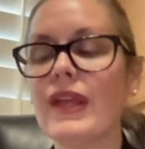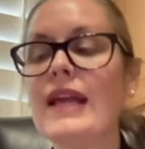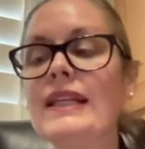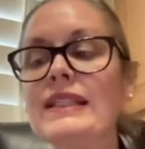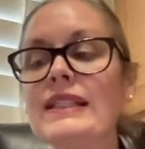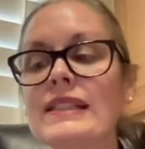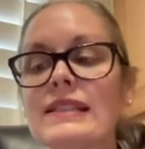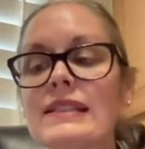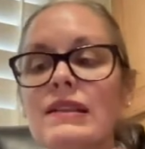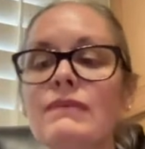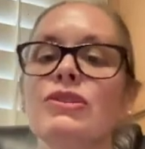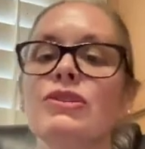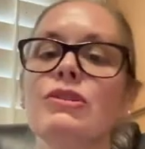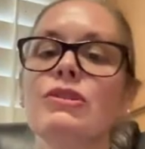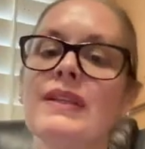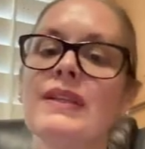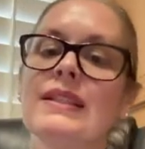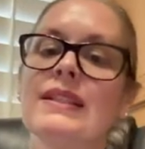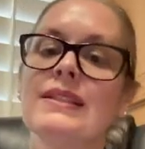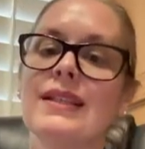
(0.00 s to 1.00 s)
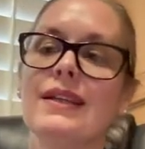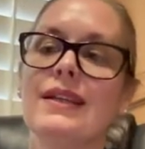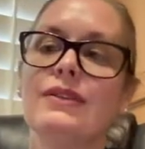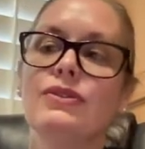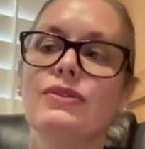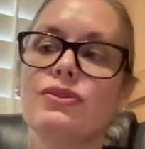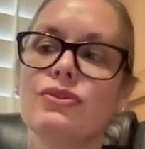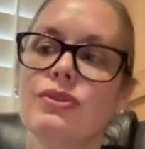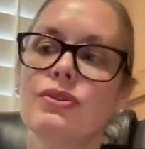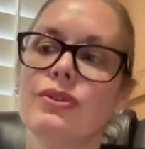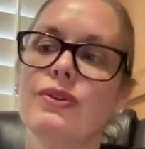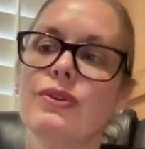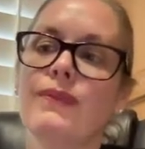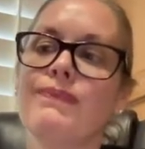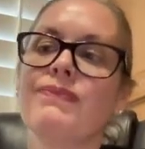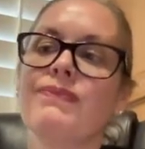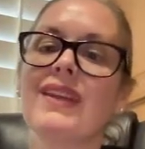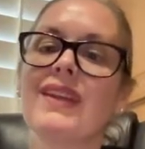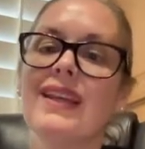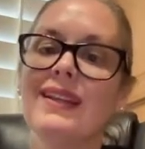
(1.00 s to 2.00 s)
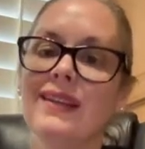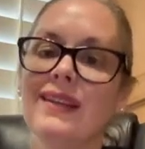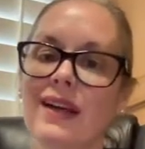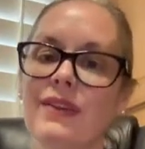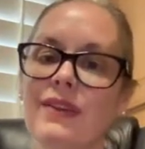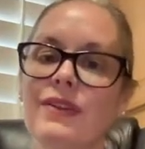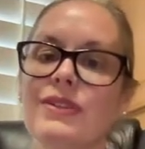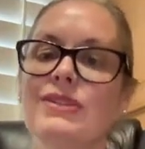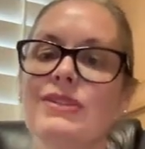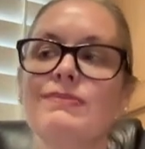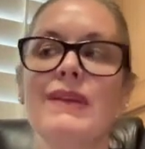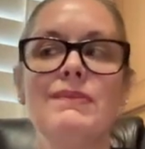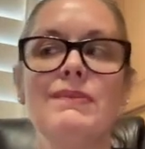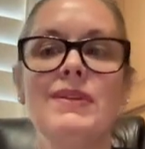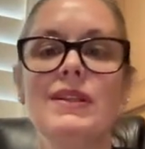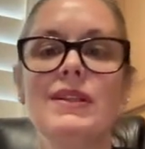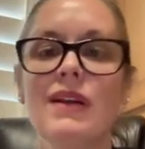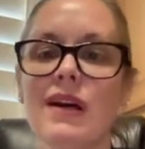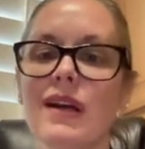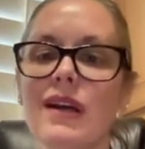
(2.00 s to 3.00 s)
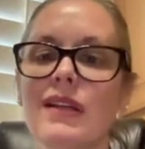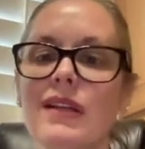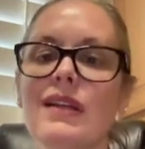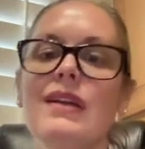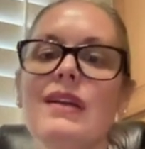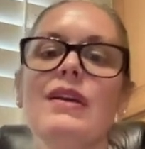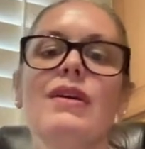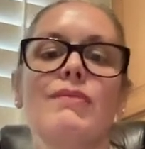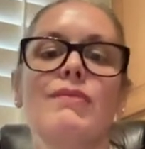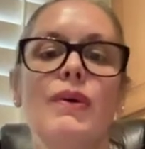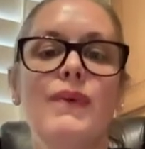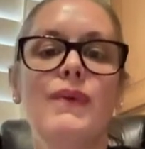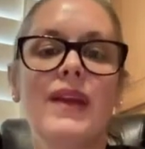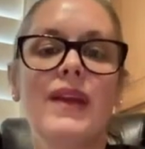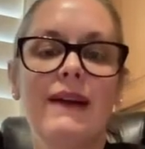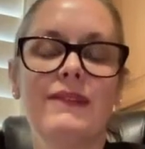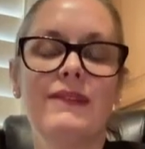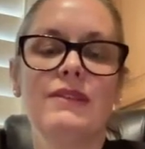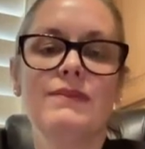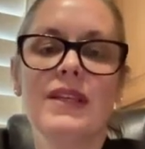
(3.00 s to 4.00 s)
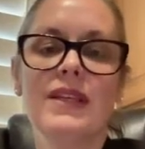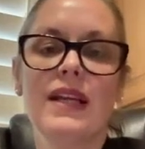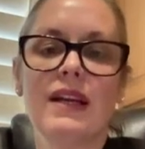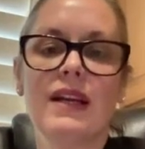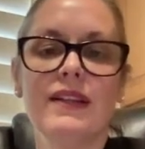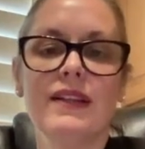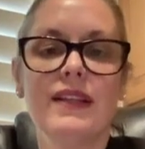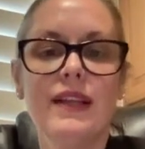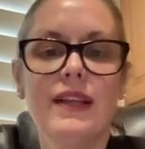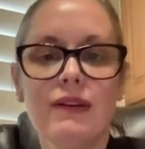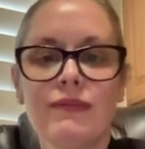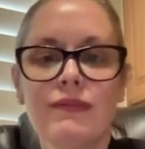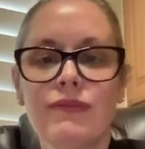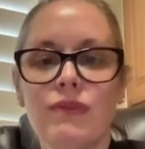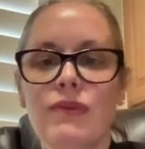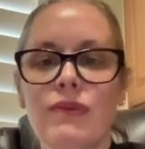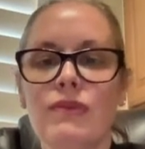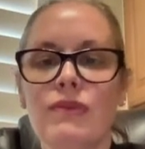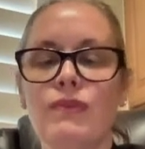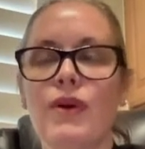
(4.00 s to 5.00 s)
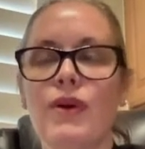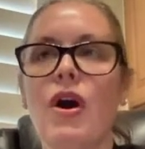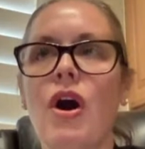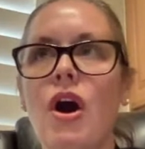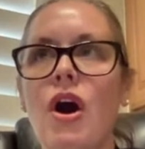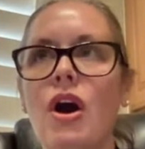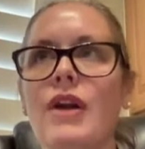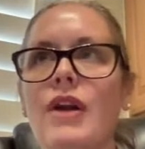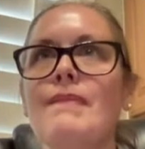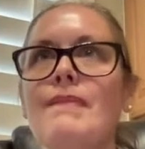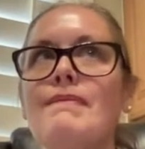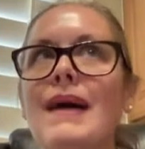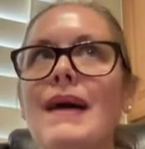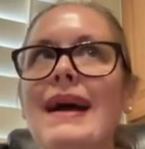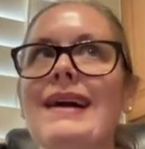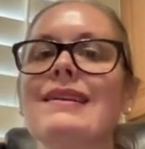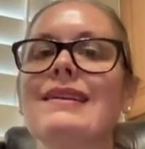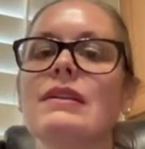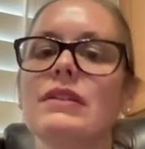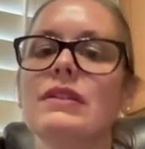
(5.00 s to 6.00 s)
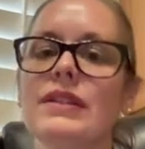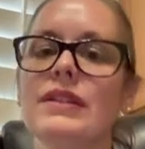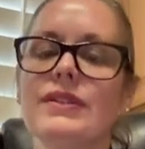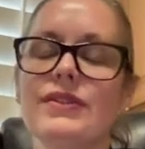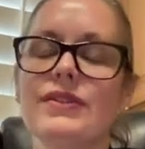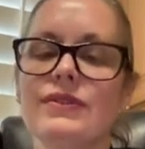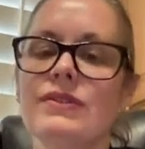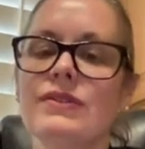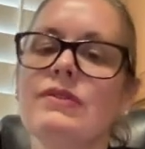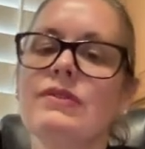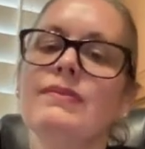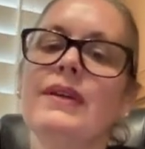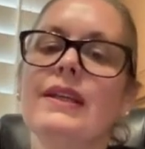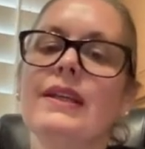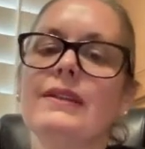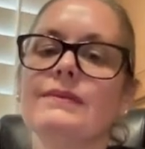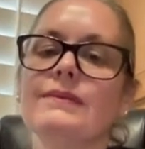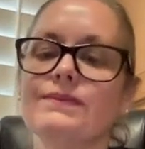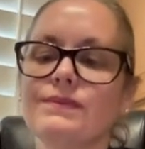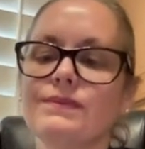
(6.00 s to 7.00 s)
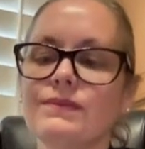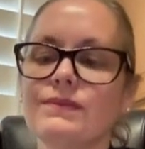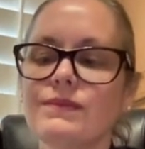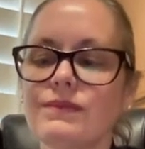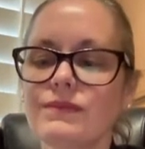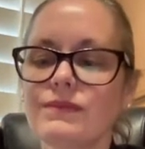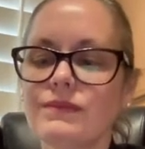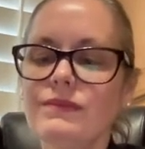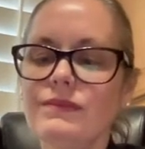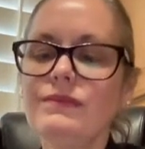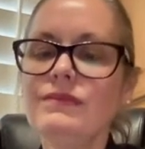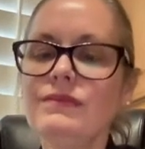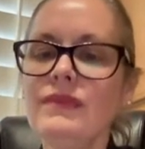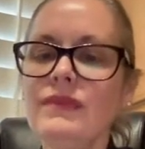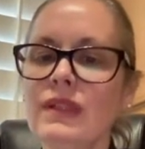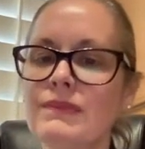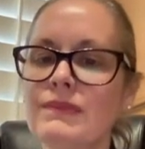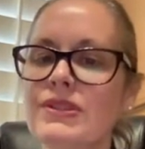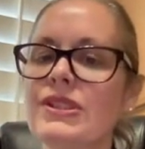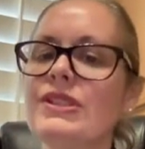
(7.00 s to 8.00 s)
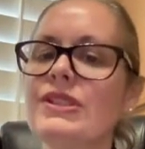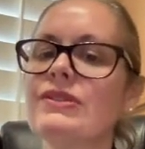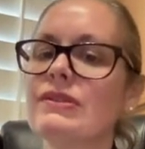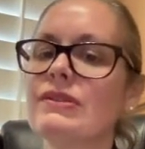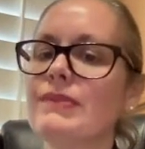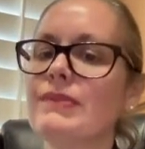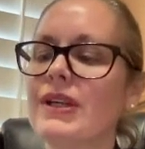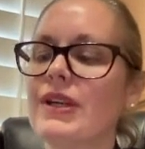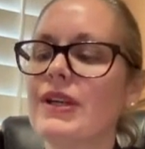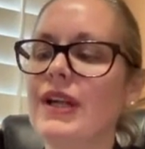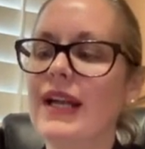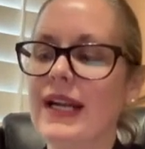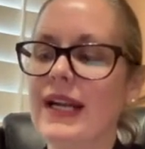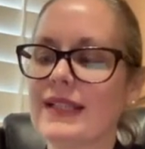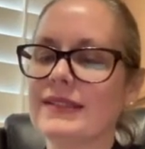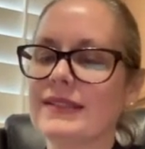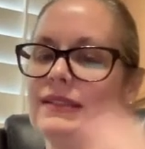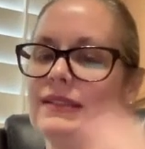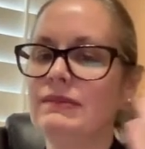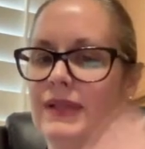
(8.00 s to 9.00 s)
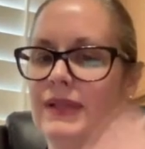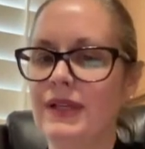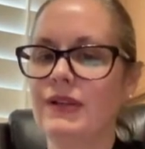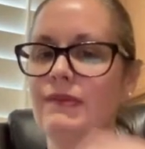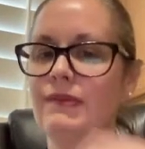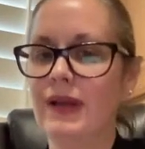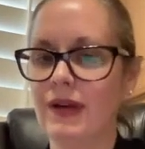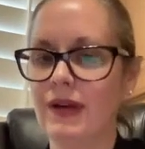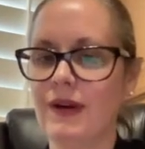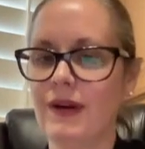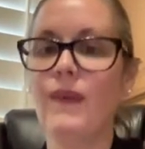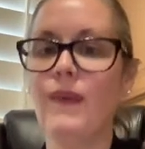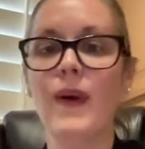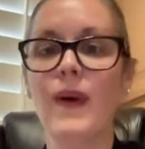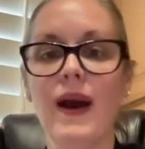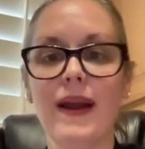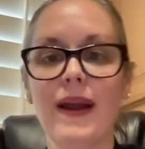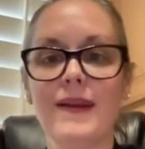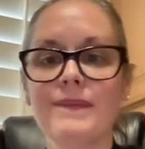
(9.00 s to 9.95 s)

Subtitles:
in some domains that is true, in others maybe not. But we have to be kind of careful when we're automatically assuming machines are better at X and men are better at Y.